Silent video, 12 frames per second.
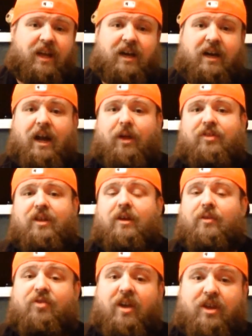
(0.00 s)
Get it out
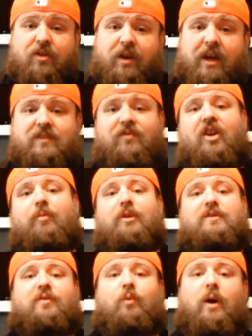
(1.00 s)
there. Thank you guys very
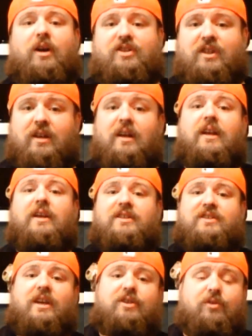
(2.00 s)
much for watching.
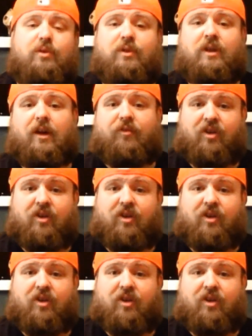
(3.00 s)
Stay tuned